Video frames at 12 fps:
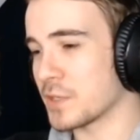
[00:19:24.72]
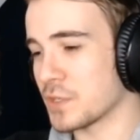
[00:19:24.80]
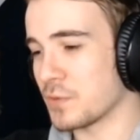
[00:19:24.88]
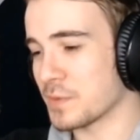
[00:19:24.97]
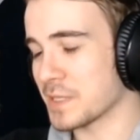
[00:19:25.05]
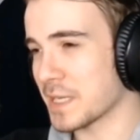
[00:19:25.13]

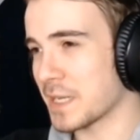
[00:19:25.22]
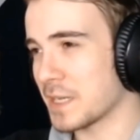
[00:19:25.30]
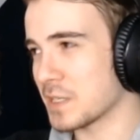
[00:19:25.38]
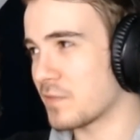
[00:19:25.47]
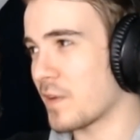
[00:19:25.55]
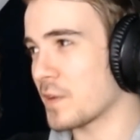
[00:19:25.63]
It was like a
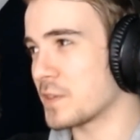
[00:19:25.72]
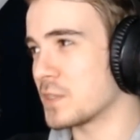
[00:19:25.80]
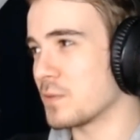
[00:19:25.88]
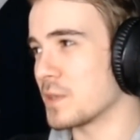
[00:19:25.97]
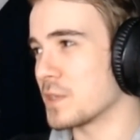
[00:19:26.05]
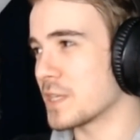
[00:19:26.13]
nice
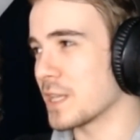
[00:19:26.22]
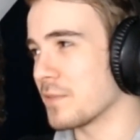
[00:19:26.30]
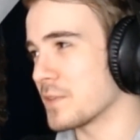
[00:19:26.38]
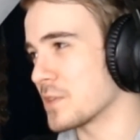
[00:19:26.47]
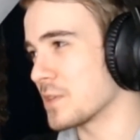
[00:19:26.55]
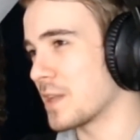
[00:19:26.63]
32-inch
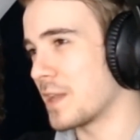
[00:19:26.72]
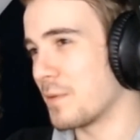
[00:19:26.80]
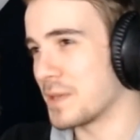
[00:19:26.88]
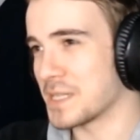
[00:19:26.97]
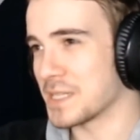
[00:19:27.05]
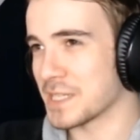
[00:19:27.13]
television, and now
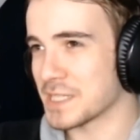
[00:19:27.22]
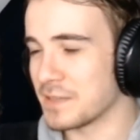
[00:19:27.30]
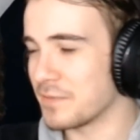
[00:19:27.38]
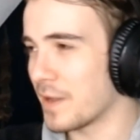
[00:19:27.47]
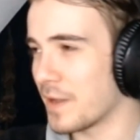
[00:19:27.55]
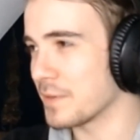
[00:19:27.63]
it's a
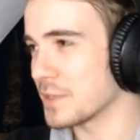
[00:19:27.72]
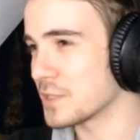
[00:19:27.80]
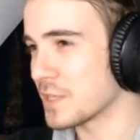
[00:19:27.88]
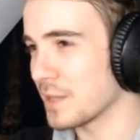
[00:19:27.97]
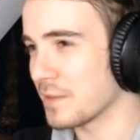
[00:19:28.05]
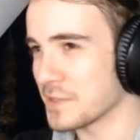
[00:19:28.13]
65-inch
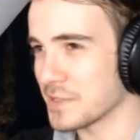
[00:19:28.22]
television.